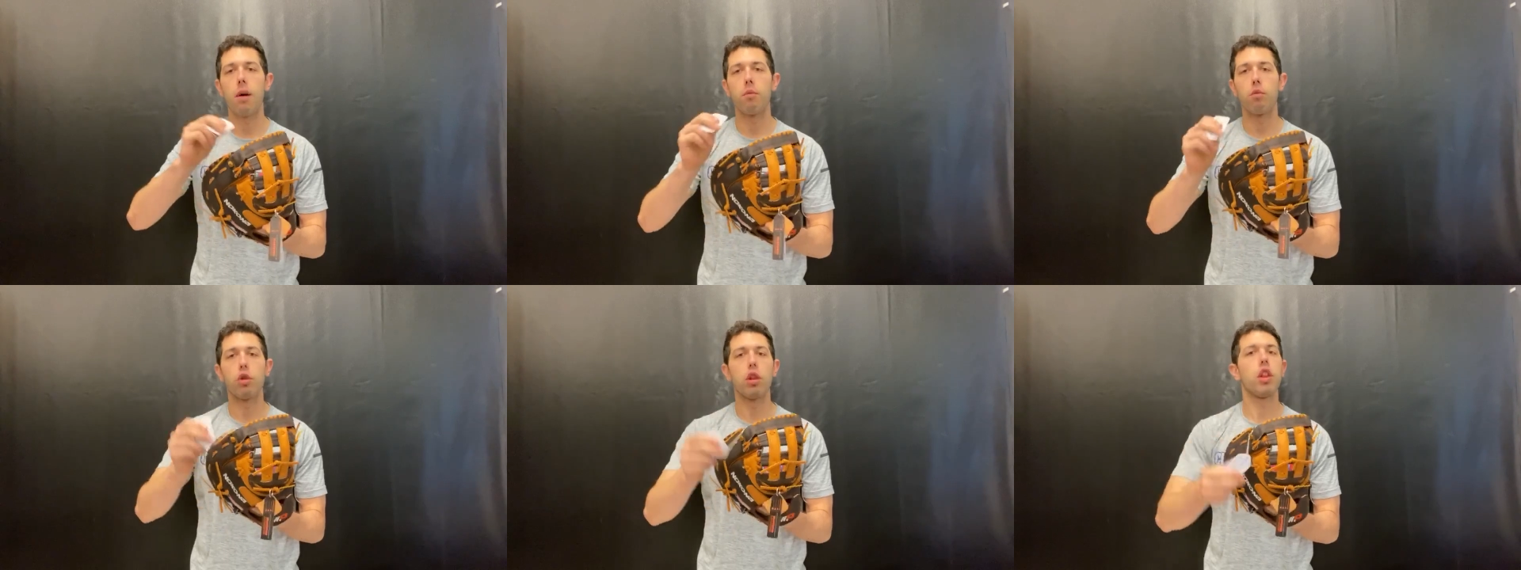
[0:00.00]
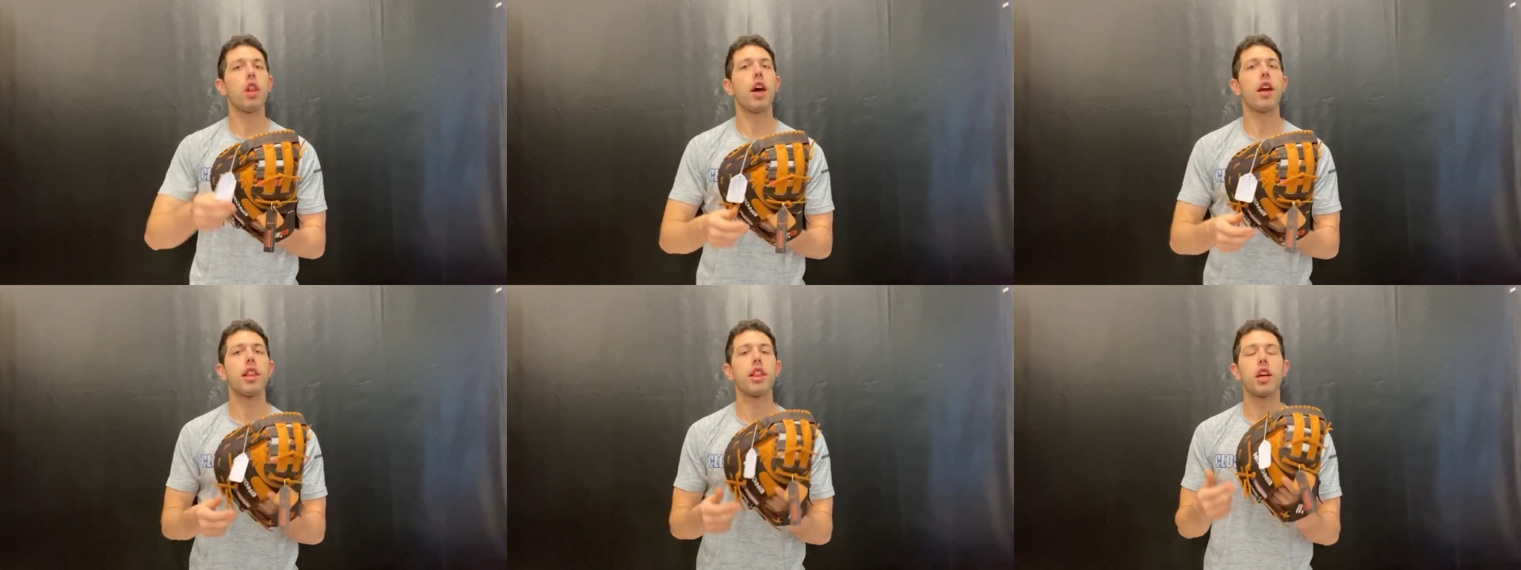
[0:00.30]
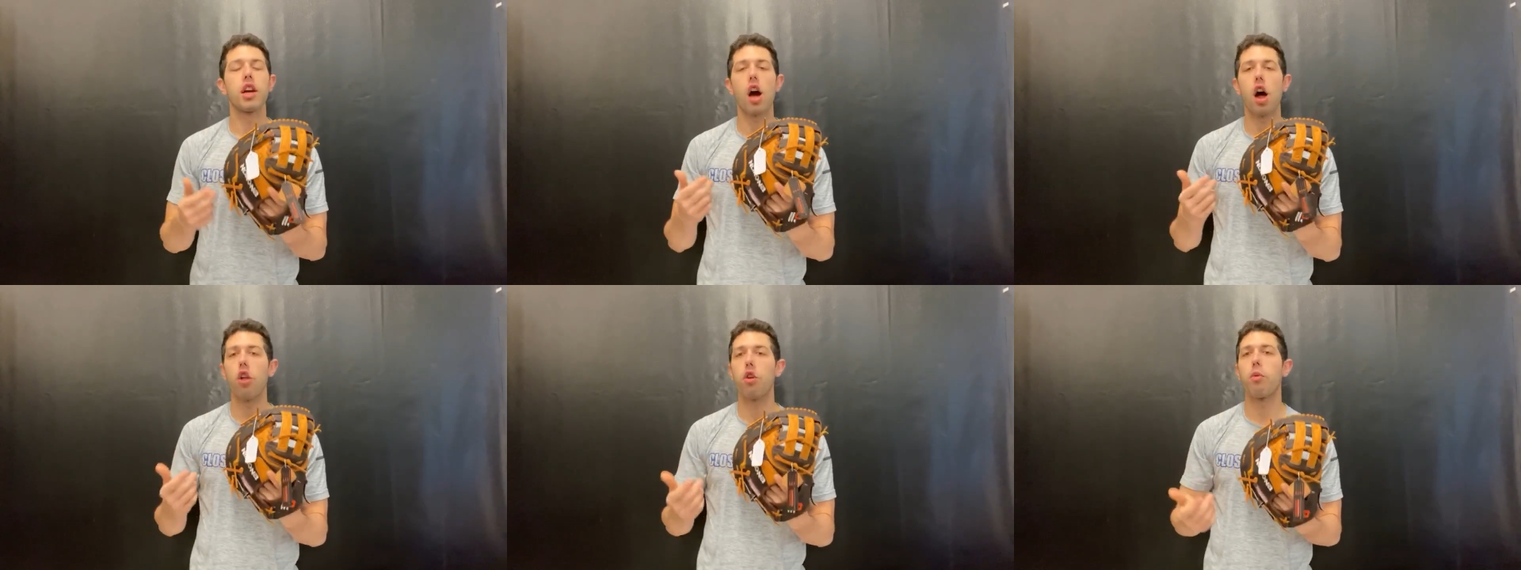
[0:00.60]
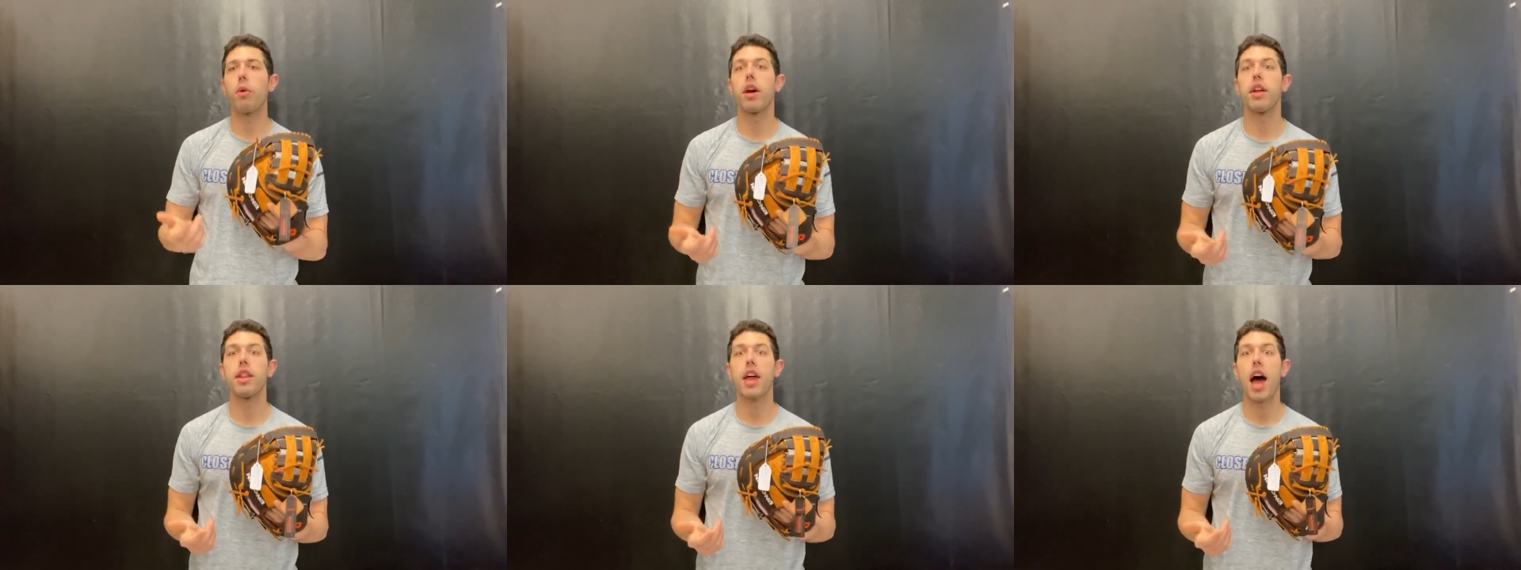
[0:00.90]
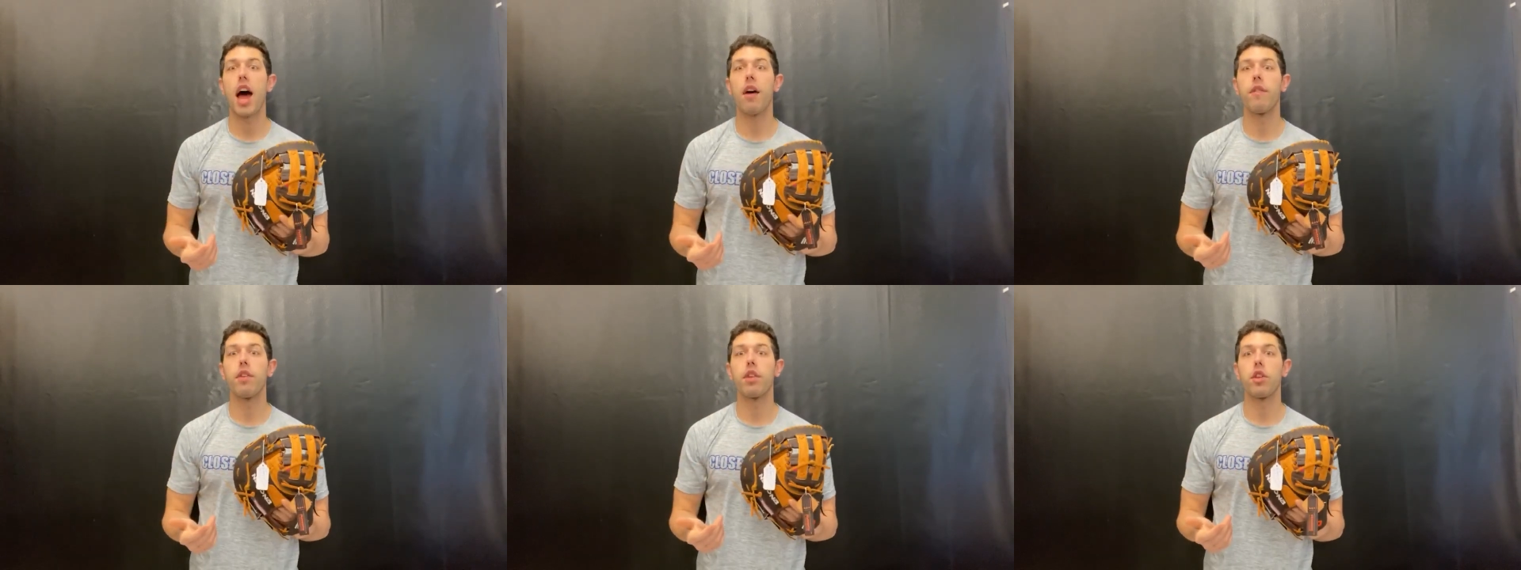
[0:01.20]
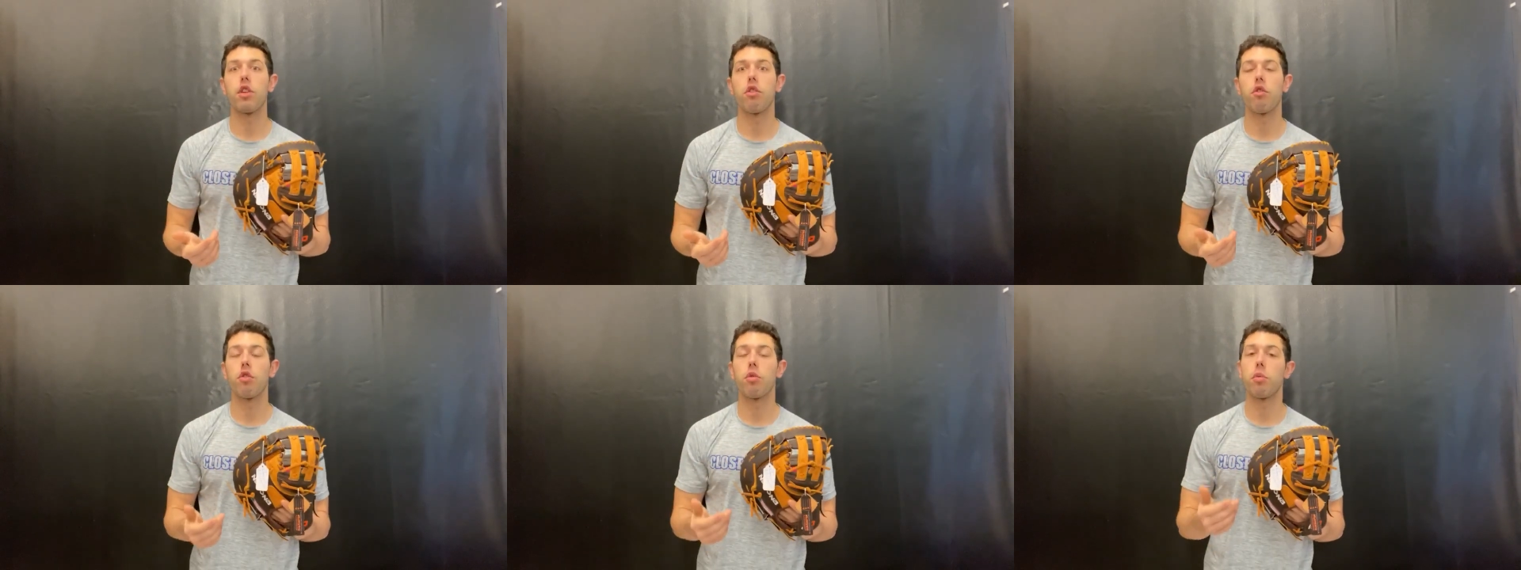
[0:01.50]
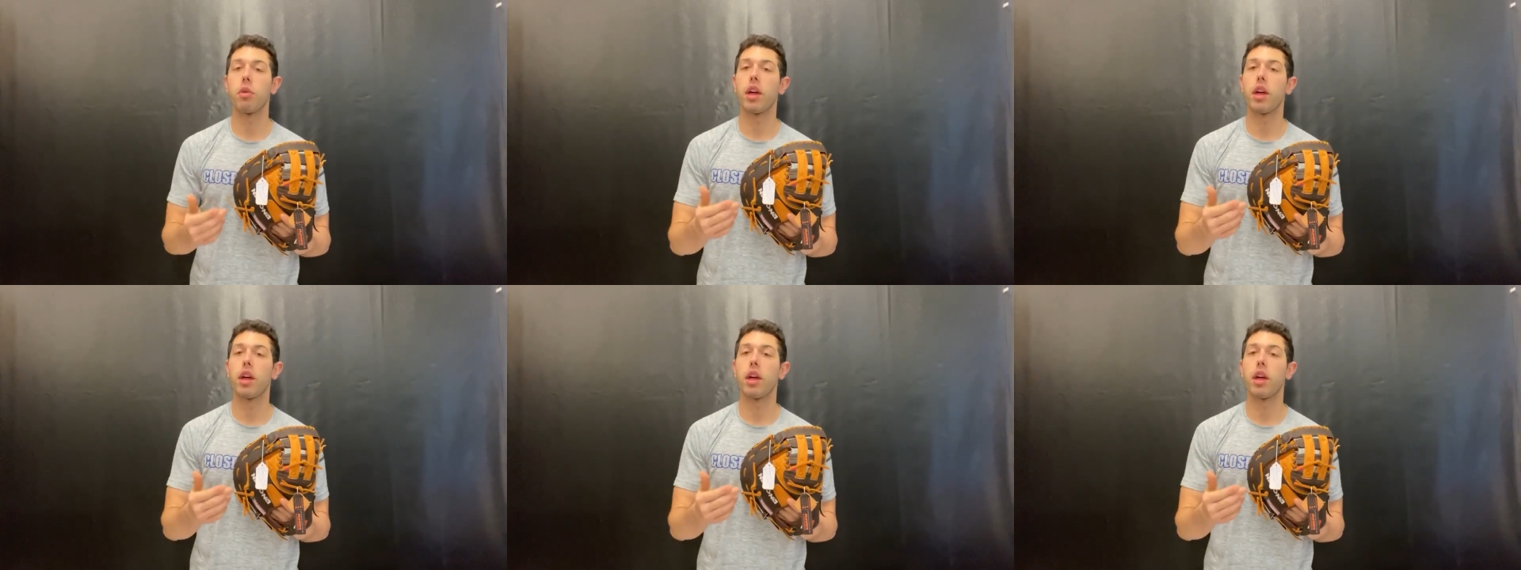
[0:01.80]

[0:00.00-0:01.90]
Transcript: We like the colorway on the Alpha series.